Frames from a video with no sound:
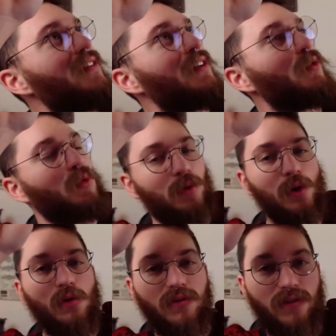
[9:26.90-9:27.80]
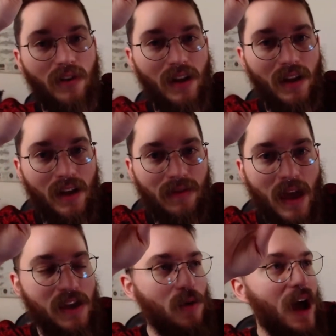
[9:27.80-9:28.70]
roof
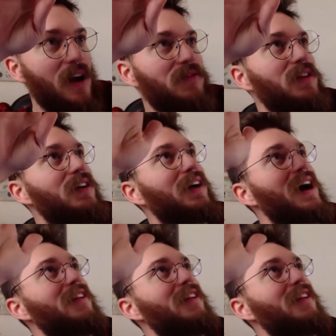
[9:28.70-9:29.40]
that you have to kind of